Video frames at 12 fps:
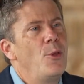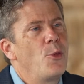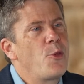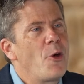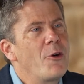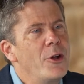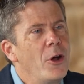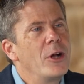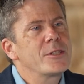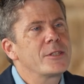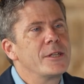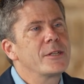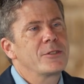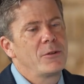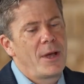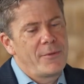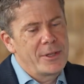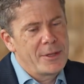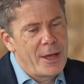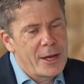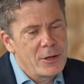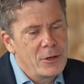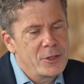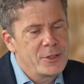in, theranostics, so having
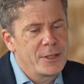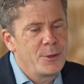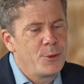diagnostic